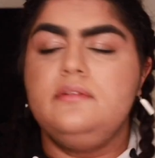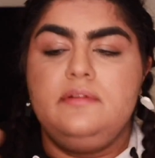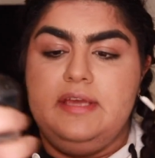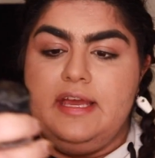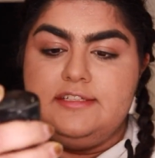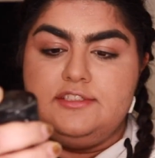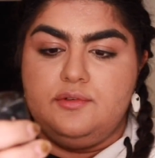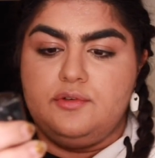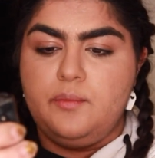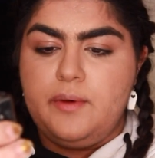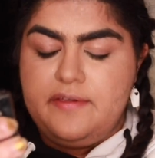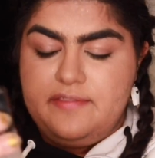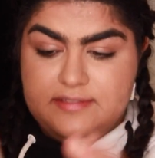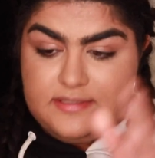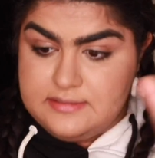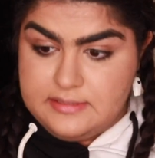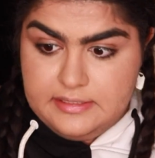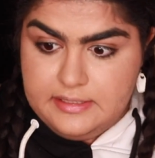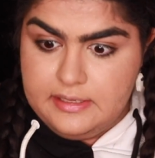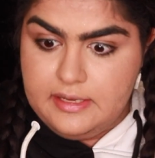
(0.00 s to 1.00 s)
Yeah, I don't know why this
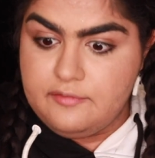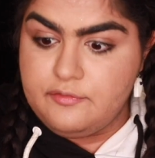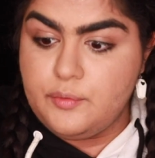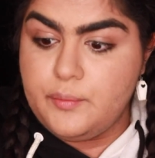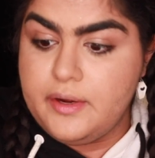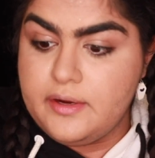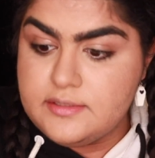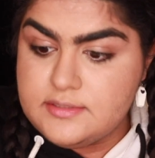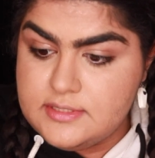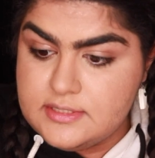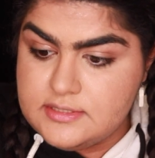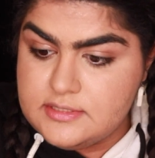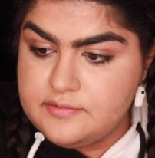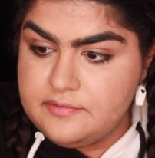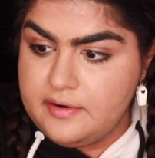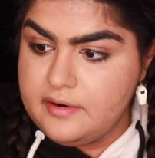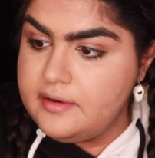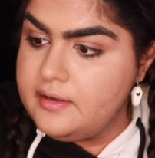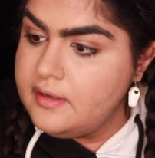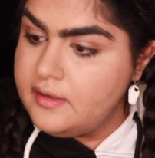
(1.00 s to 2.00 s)
is leaking everywhere. It's, it's
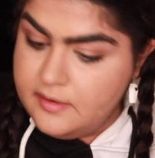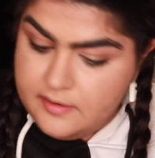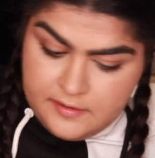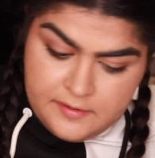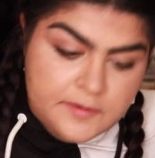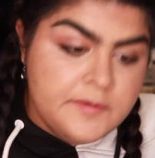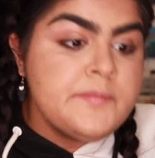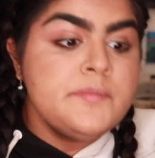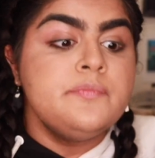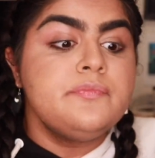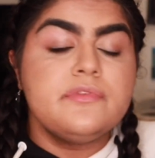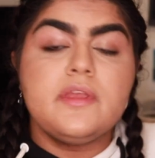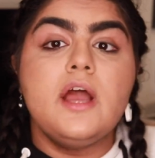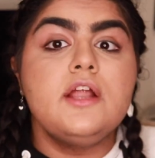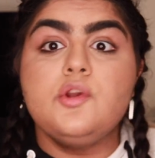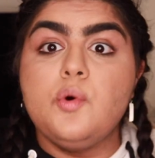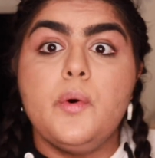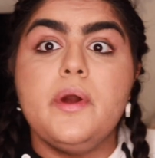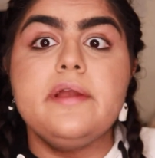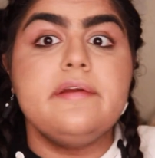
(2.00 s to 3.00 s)
very
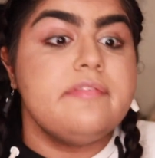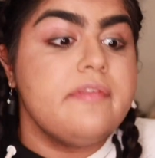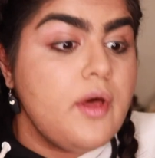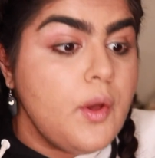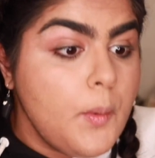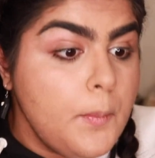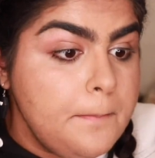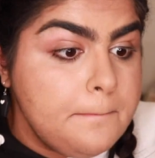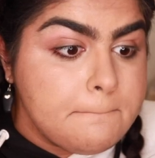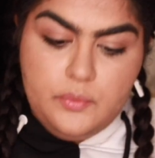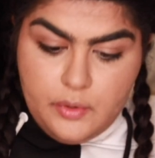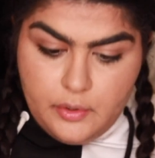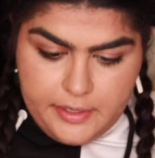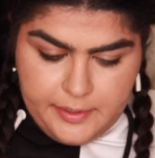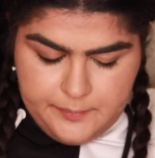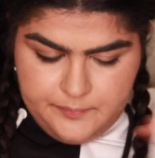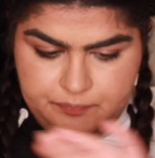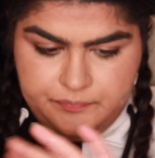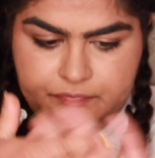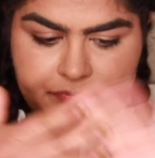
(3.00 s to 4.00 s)
annoying though. Okay,
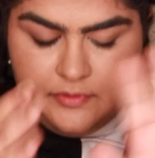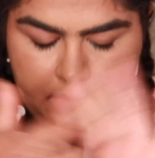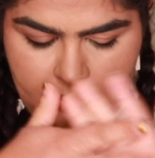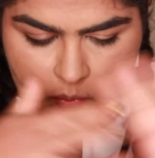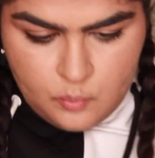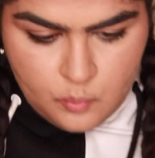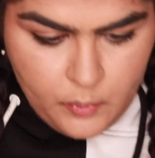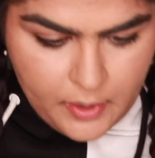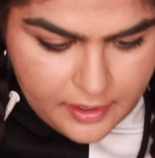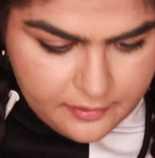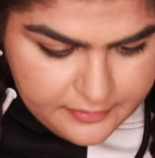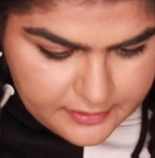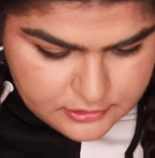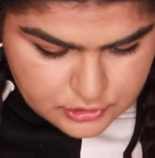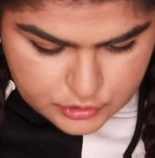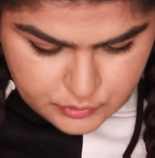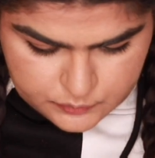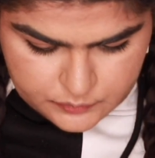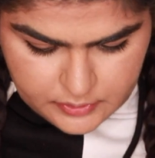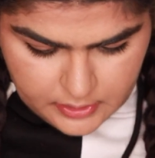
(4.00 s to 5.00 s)
while that
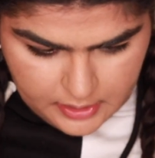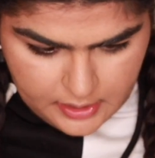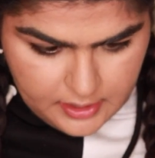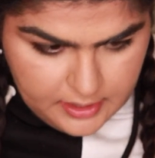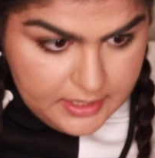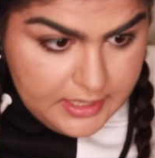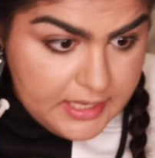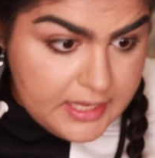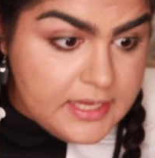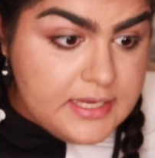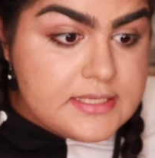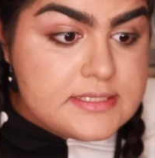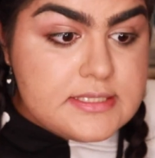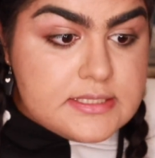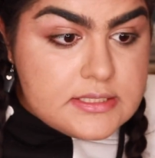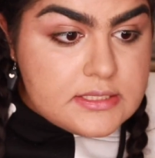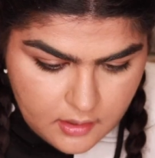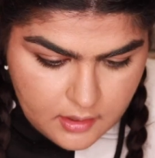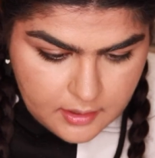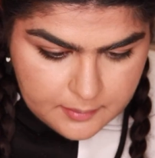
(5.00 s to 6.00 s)

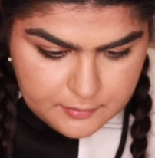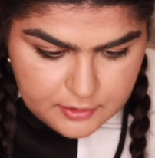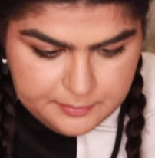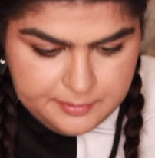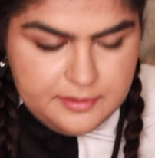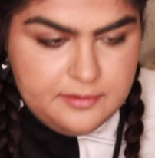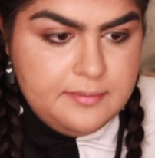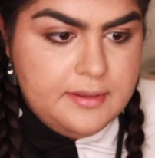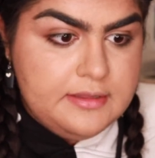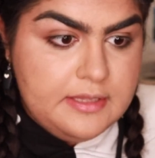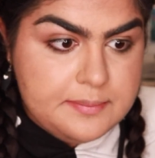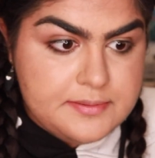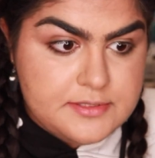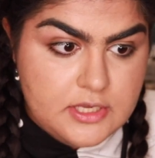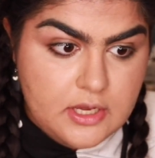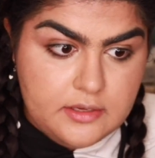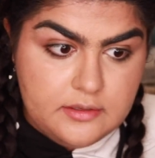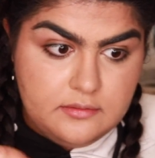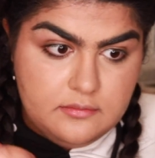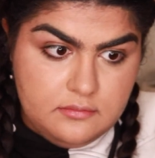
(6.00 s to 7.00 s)
dries, I'm gonna put my lips
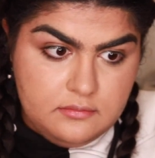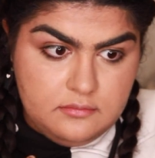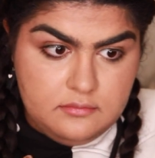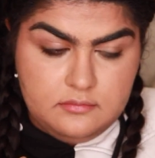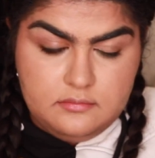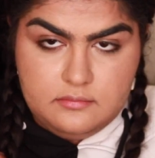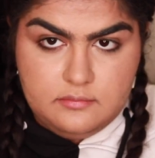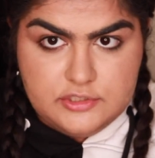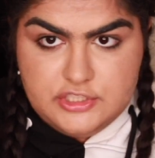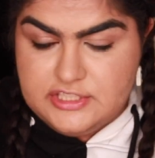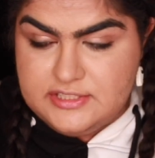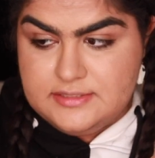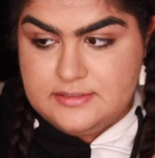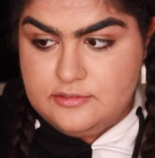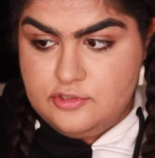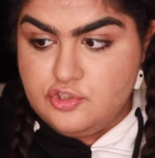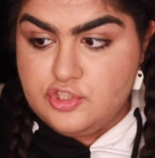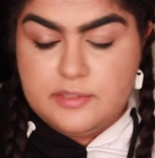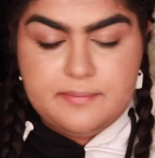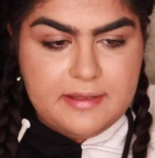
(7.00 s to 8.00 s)
on, which is
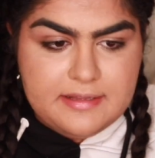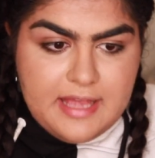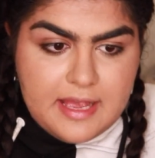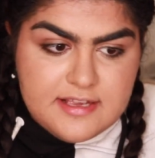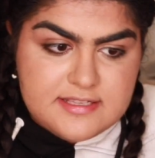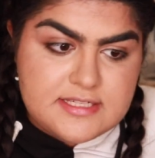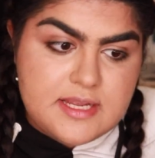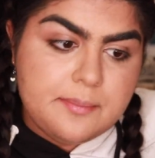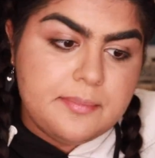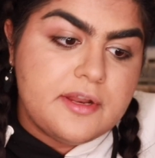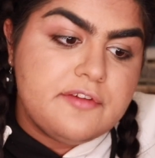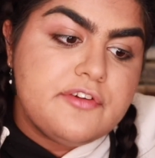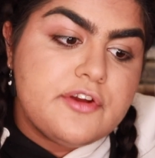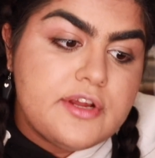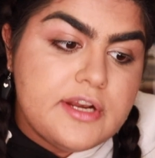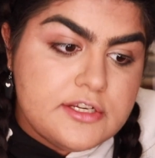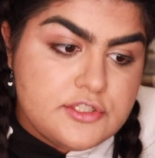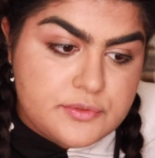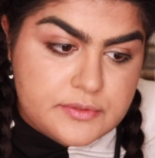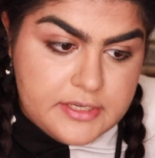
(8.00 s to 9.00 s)
usually my last step, but I figured
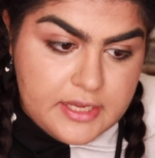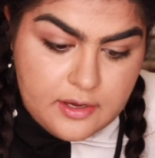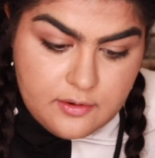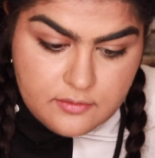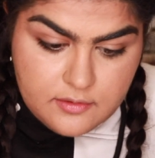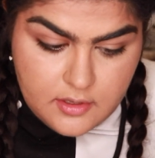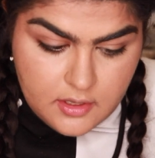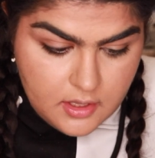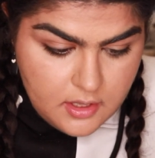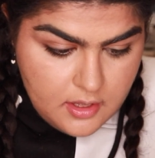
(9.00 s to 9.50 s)
I'd do it now.